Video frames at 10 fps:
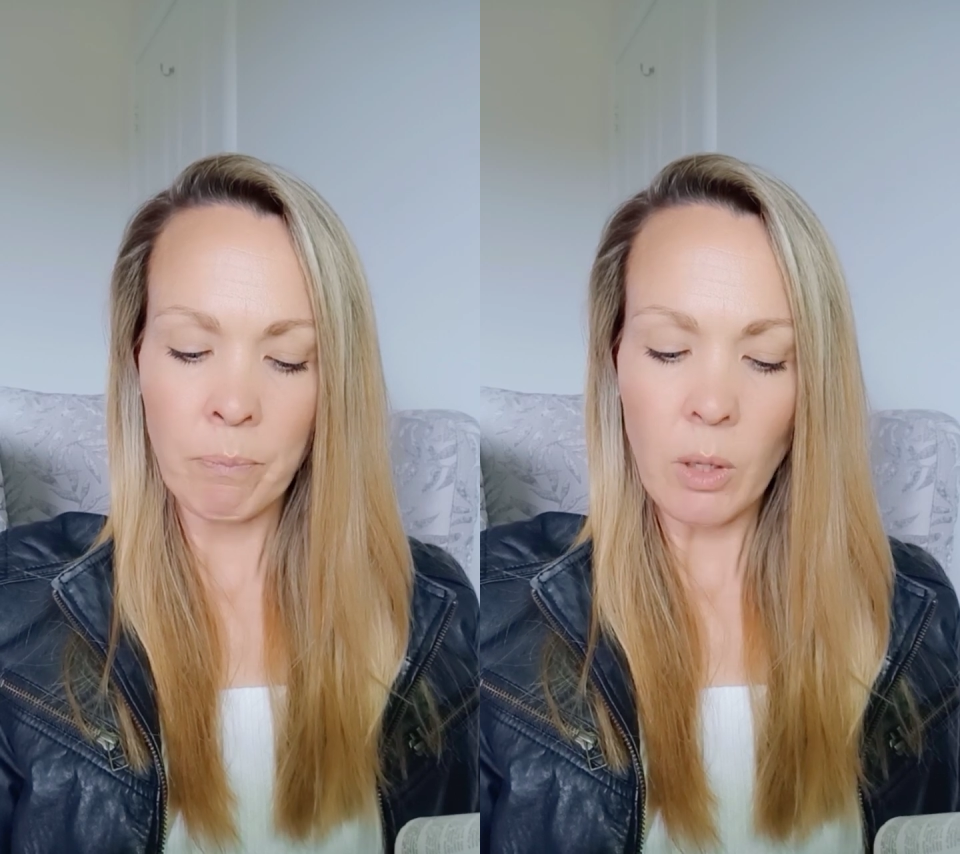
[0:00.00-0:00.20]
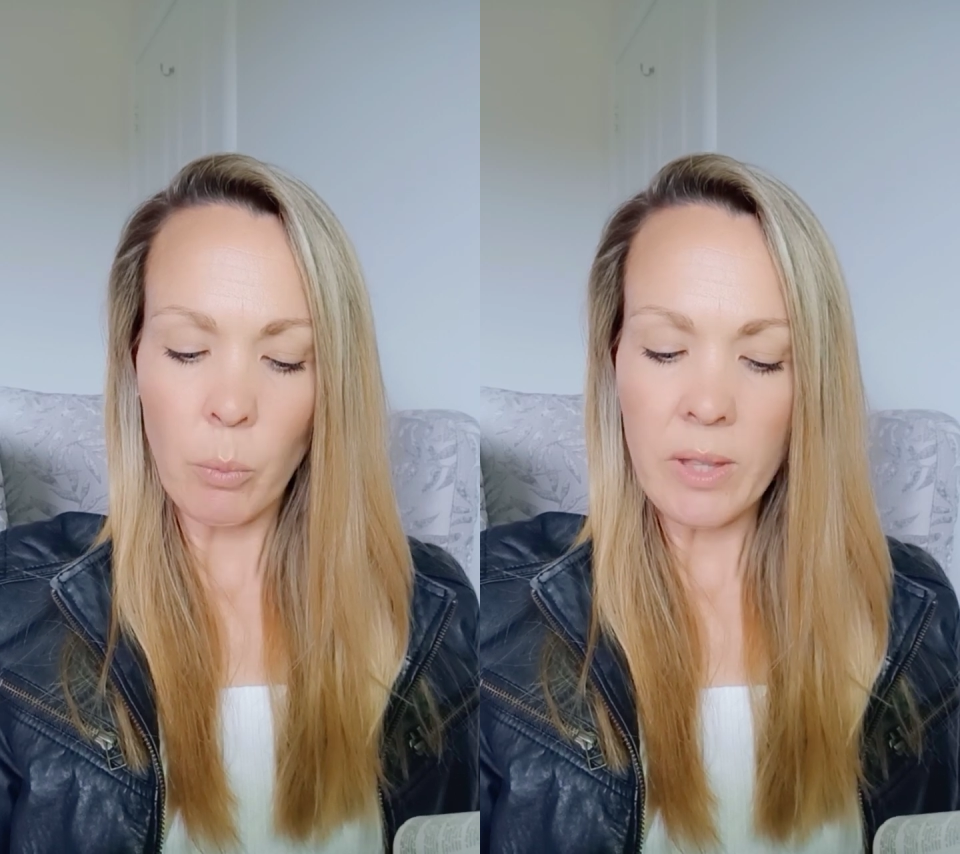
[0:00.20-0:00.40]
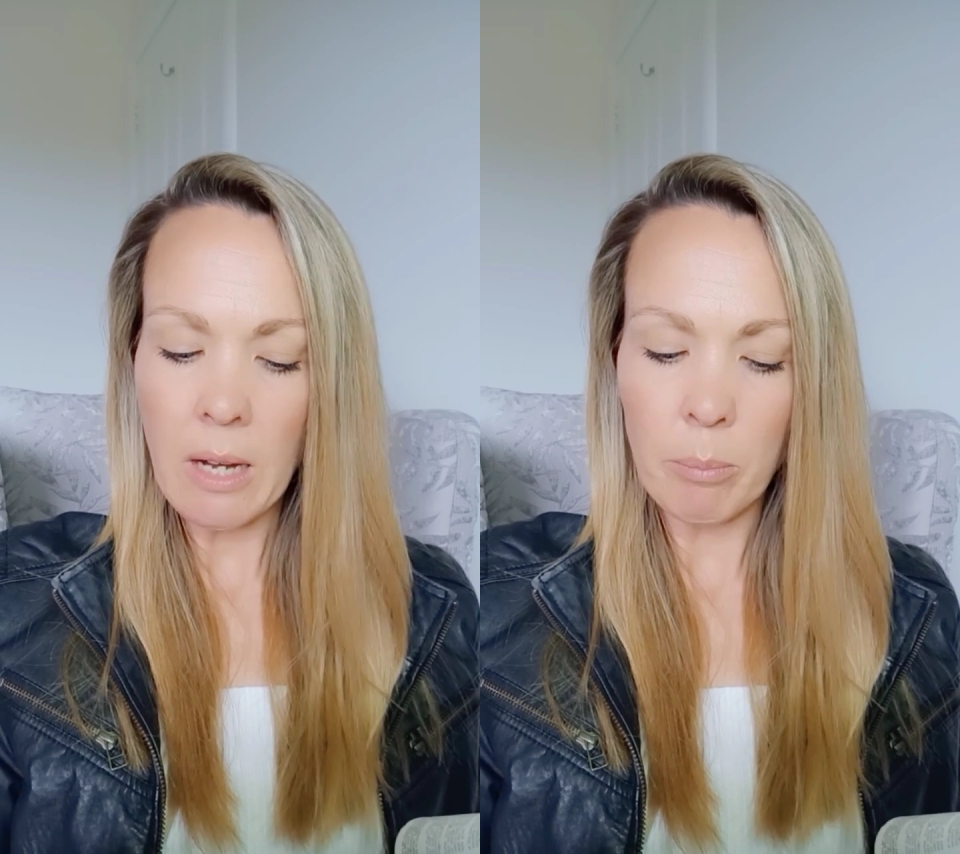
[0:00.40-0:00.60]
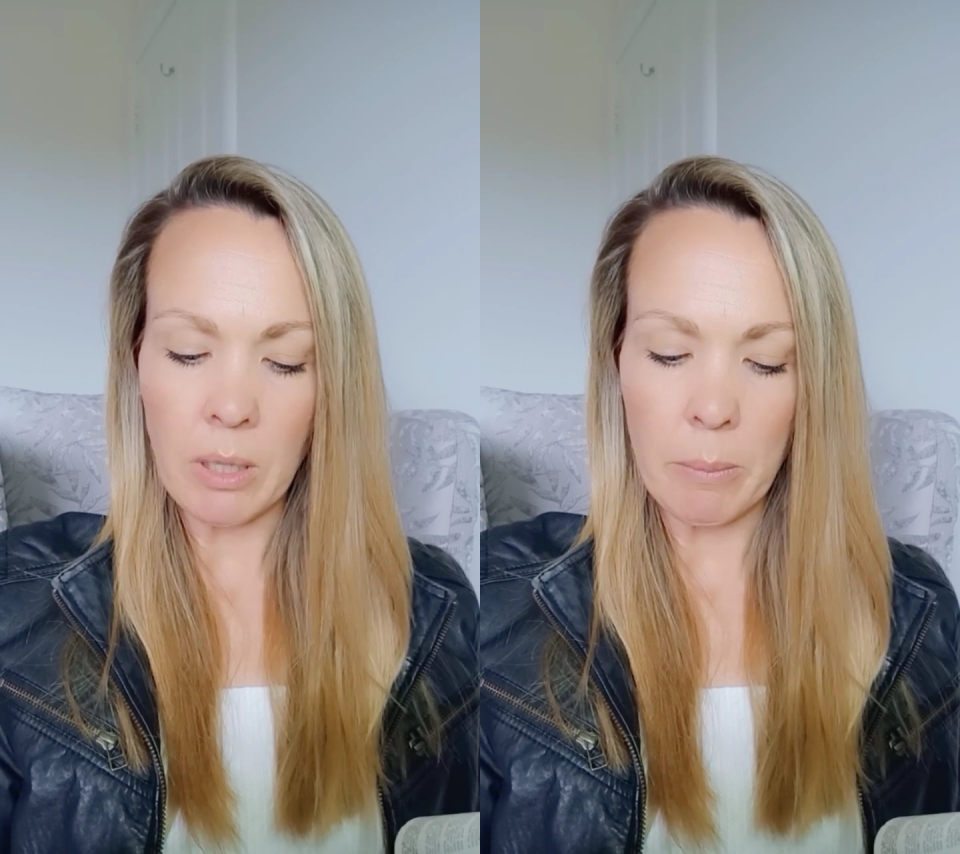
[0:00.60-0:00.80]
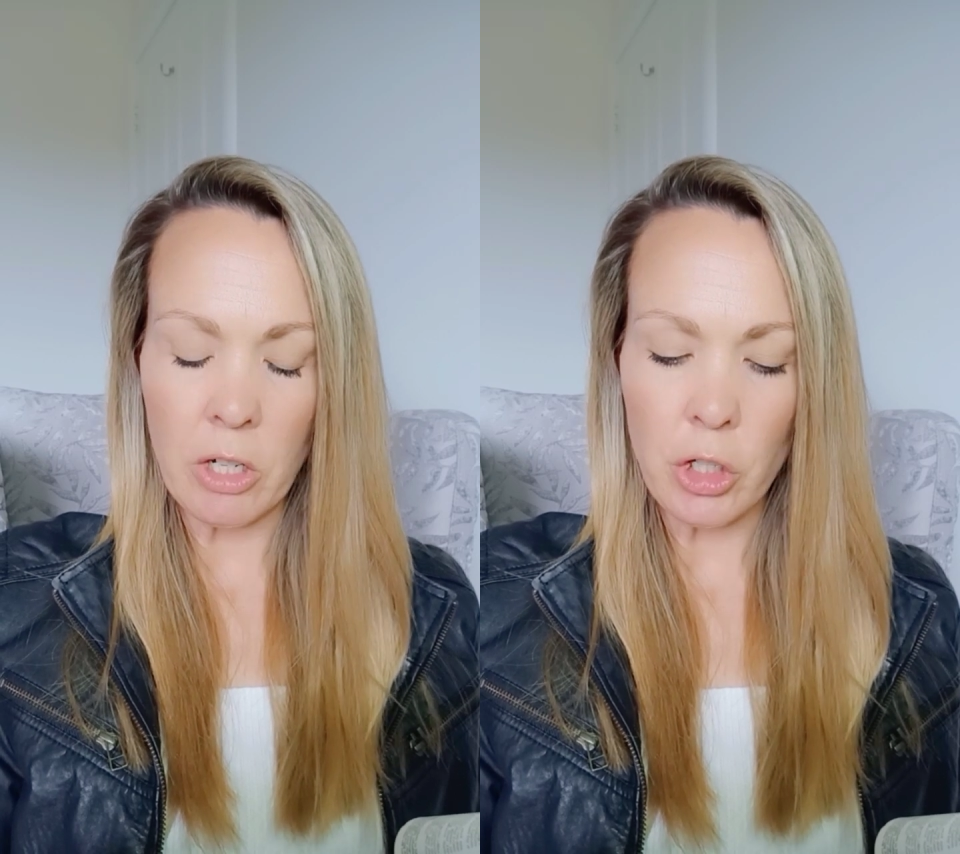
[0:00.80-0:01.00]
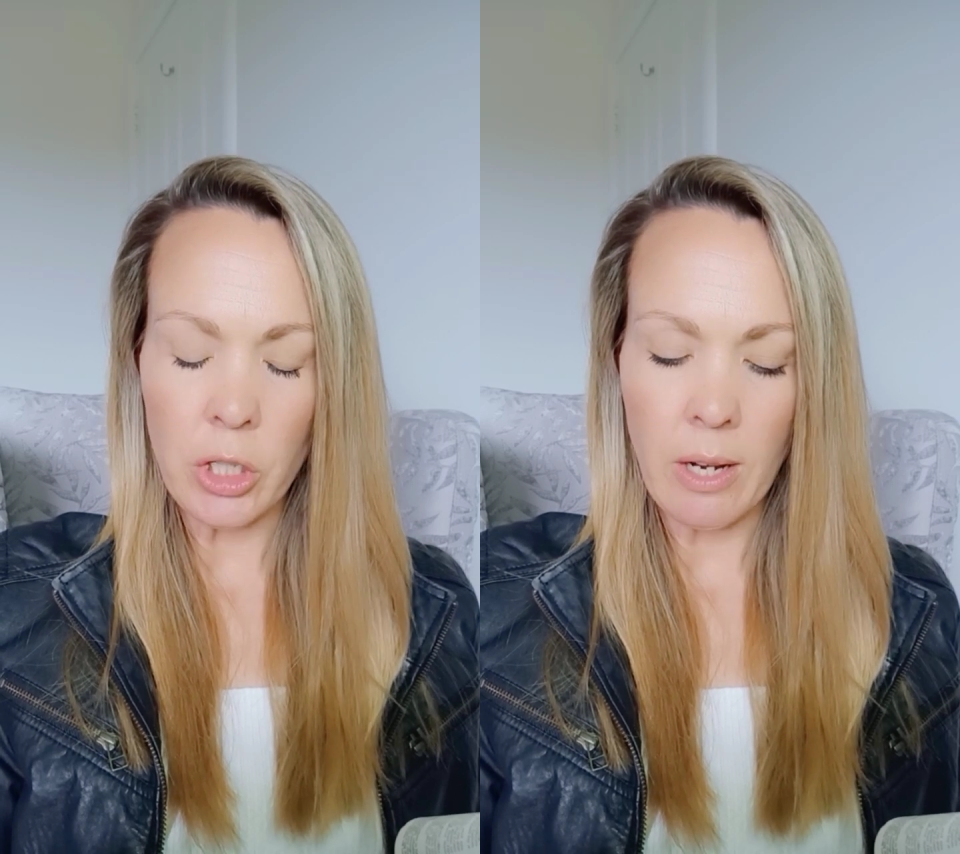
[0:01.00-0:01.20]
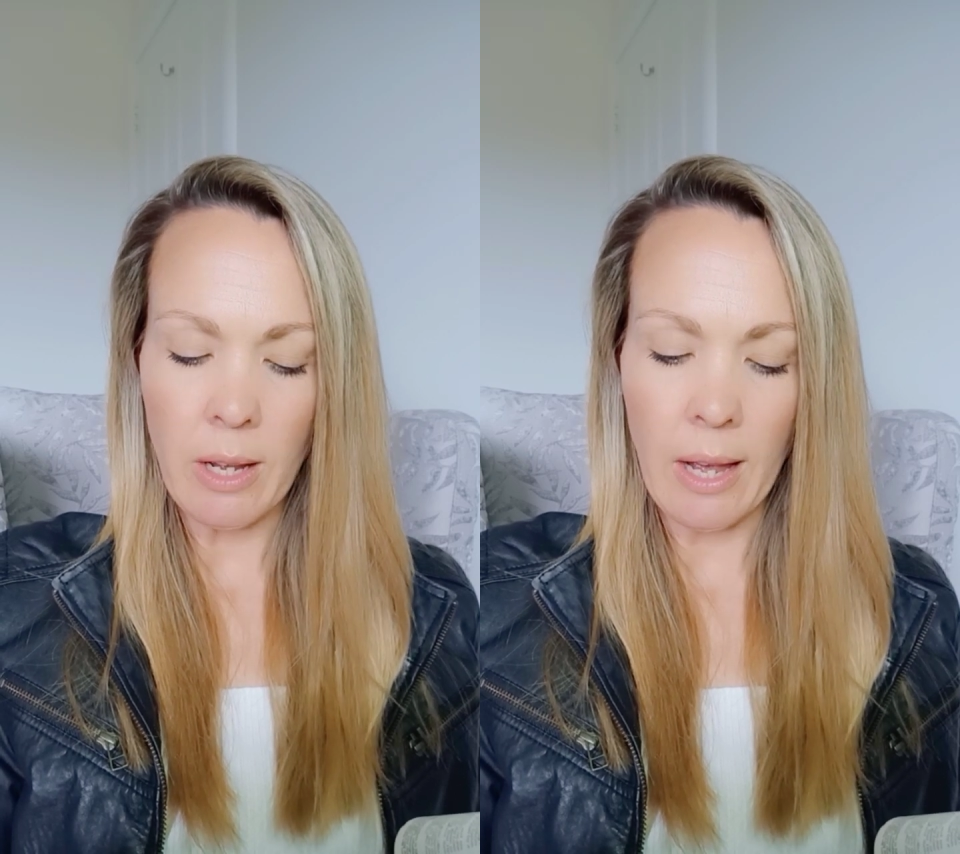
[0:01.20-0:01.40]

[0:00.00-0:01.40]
without blemish,